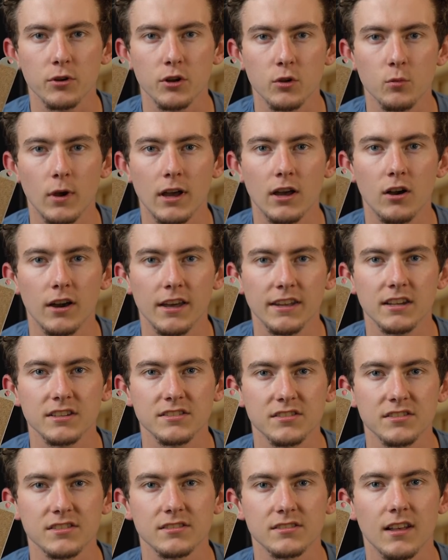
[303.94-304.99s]
pretty well and
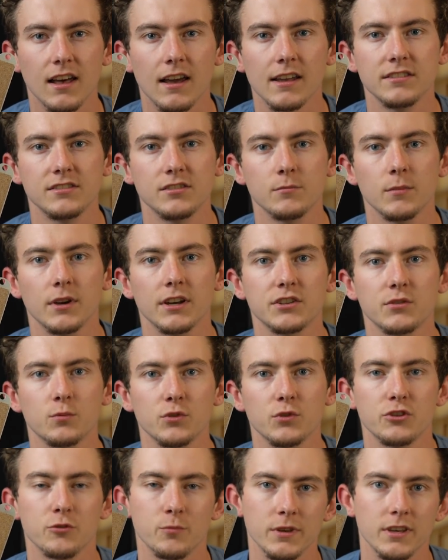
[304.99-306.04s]
doesn't slide too much,
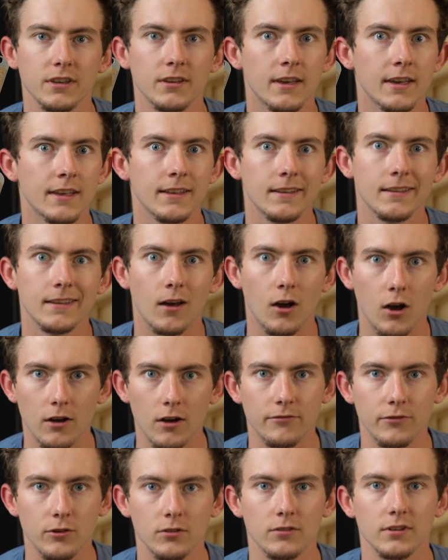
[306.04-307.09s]
which would be
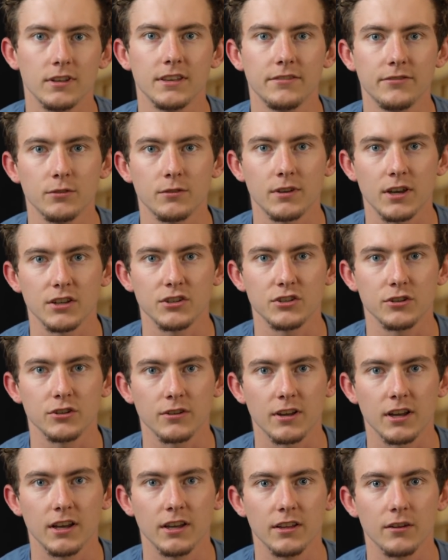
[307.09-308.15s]
awful if you cut your
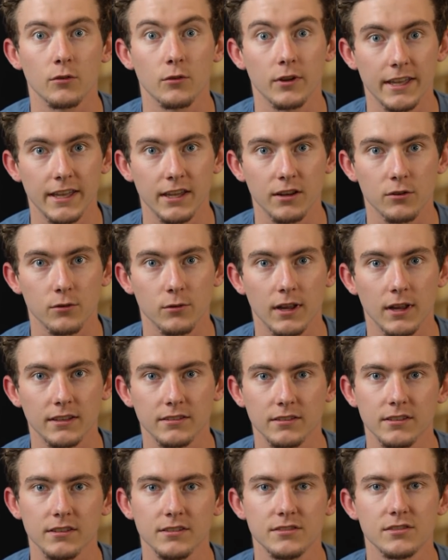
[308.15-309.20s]
cut
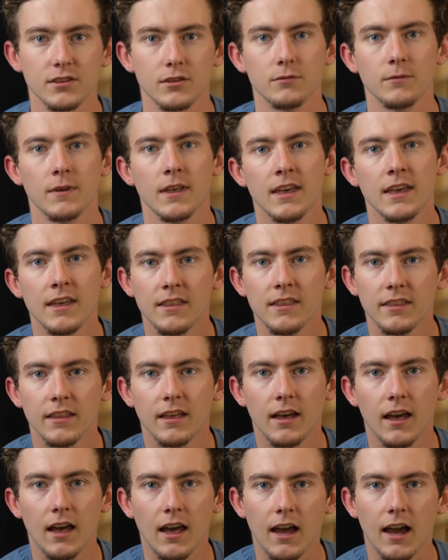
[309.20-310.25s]
incorrectly. So
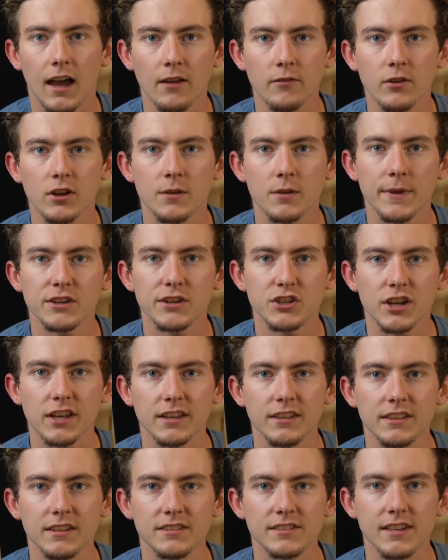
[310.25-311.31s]
I recommend
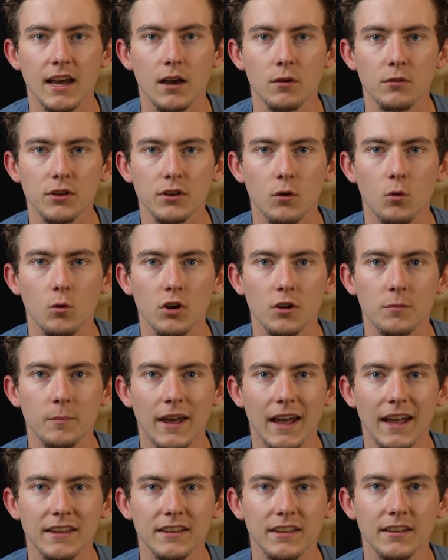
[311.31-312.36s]
checking these out. The cork
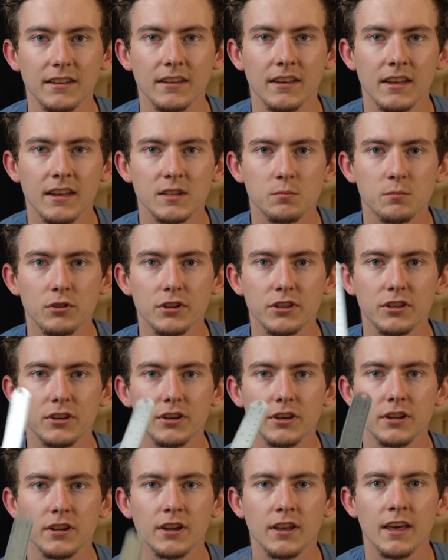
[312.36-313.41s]
backing, it's pretty
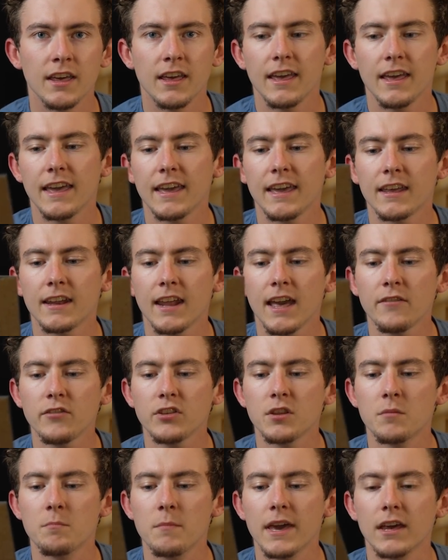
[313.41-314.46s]
good. And
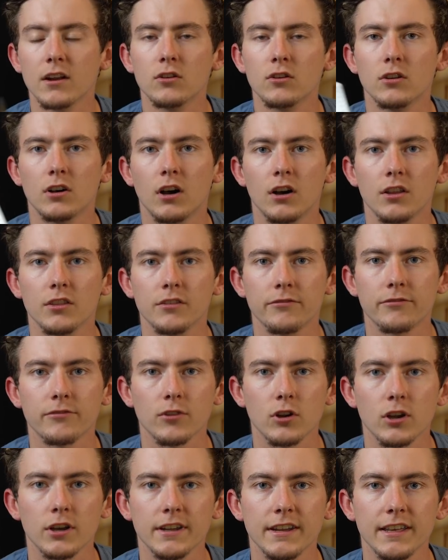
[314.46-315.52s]
having the metal on the
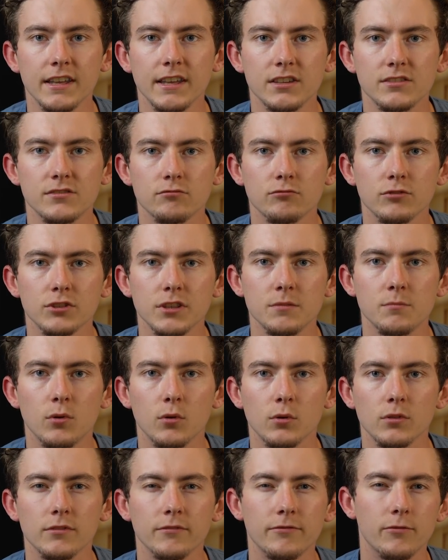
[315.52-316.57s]
front is really
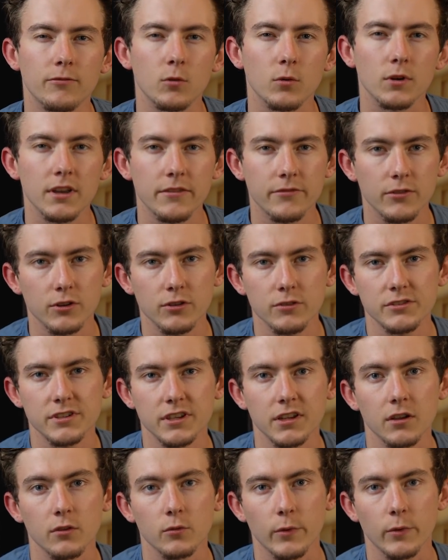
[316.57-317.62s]
important for if you're
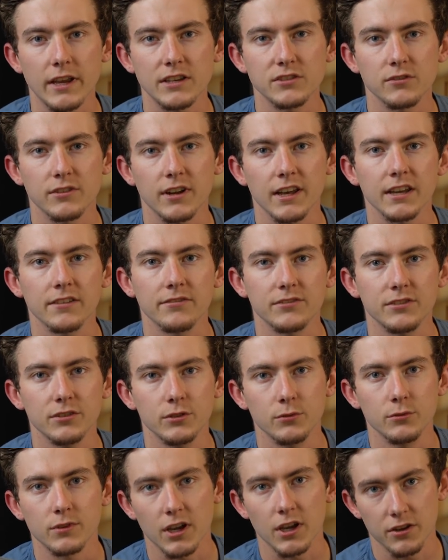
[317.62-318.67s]
using a razor knife
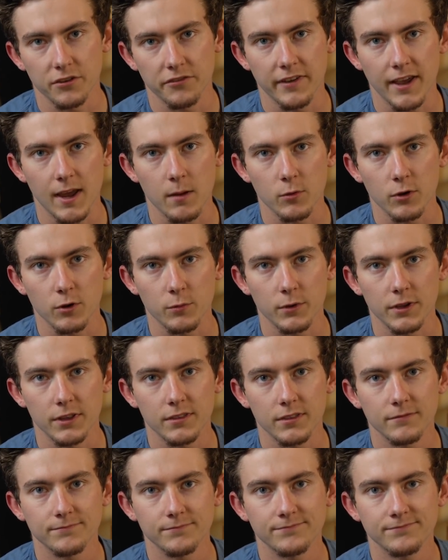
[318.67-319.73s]
to cut your fabric with.